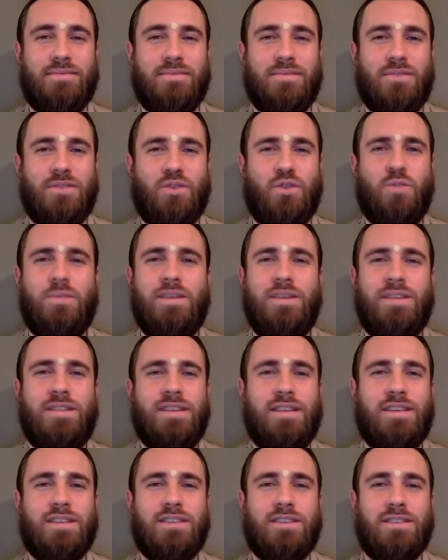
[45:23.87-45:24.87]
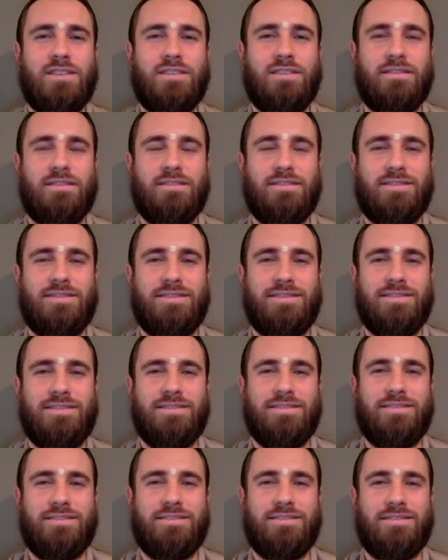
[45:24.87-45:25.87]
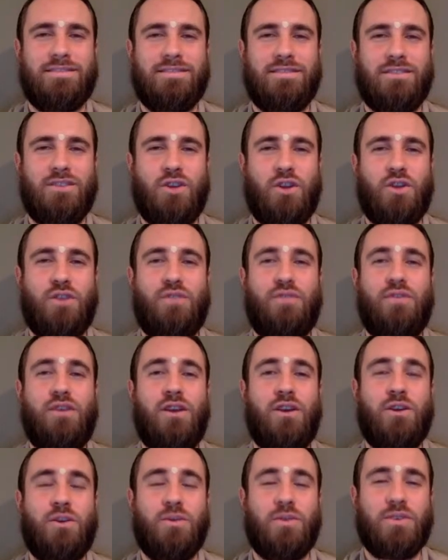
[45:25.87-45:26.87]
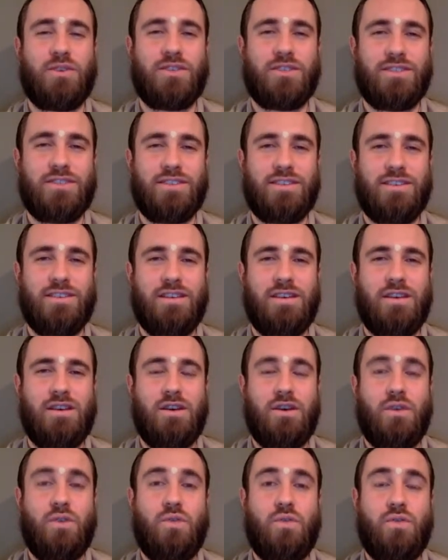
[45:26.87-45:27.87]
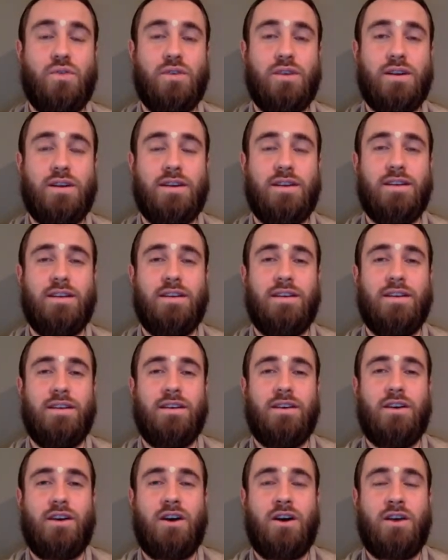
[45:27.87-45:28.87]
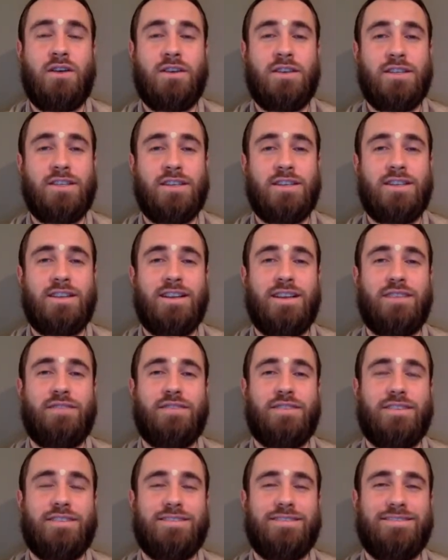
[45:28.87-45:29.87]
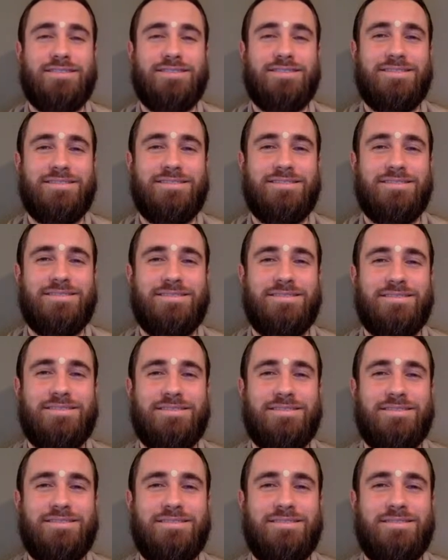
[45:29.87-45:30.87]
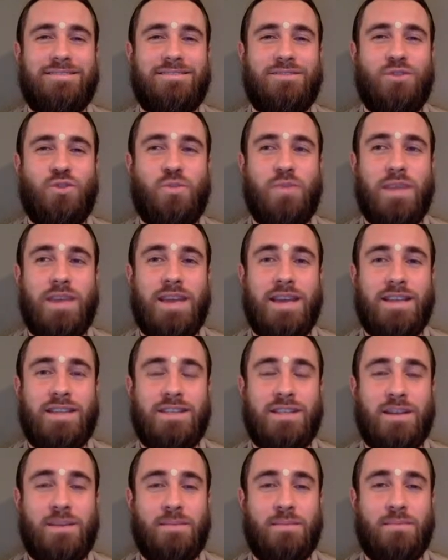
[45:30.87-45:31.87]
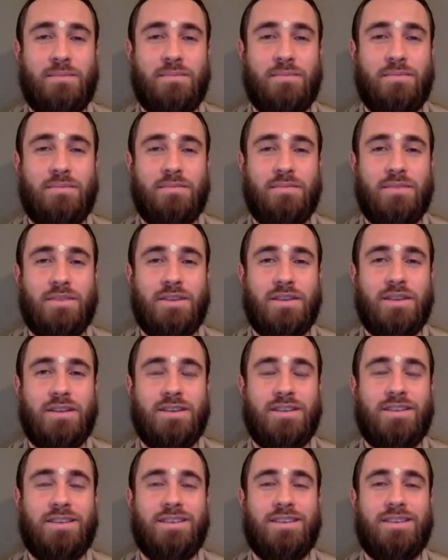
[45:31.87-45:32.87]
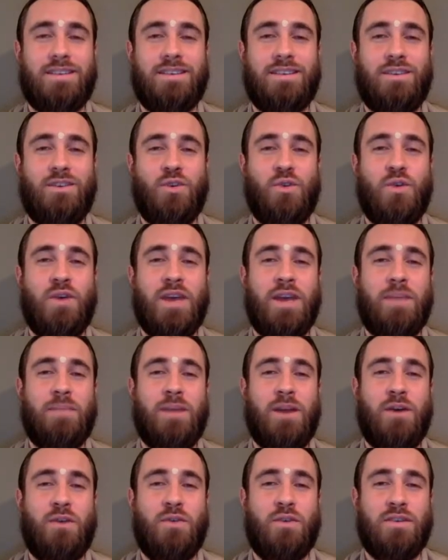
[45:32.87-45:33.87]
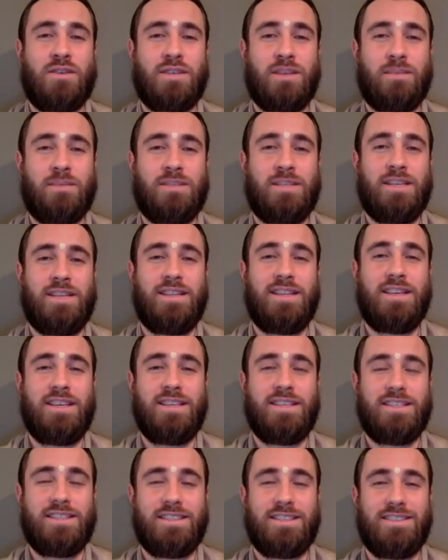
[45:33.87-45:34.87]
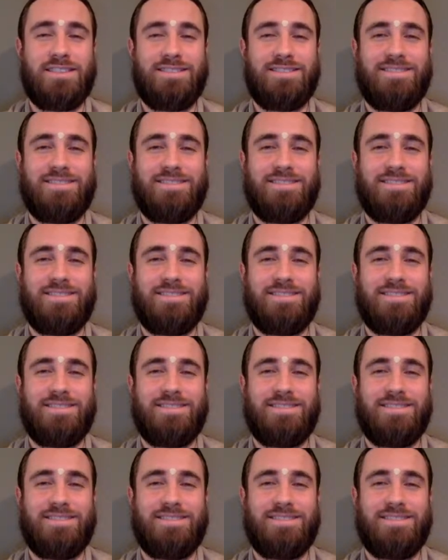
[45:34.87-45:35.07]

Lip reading: So many things. A lot of followers. Or on the subtle level, you may get some yogic power, some siddhis,